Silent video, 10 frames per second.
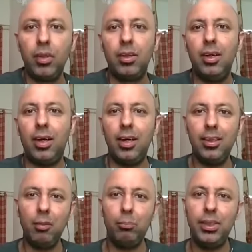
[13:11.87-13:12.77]
The
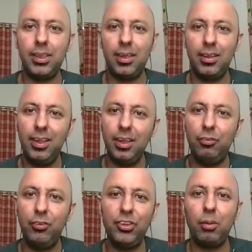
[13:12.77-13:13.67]
other bees are the
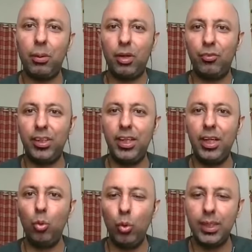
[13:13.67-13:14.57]
efficient part of it. They
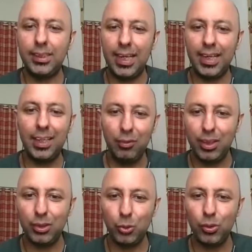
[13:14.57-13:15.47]
know exactly where
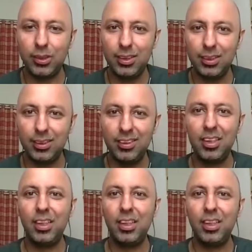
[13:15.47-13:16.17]
the source is.